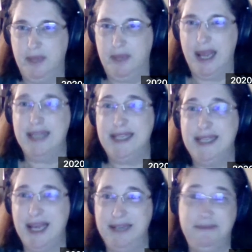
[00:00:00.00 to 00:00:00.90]
and
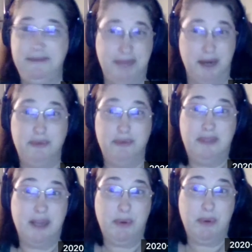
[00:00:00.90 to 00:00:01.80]
said, you know,
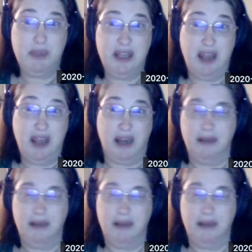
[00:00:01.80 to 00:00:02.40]
tell me what to think.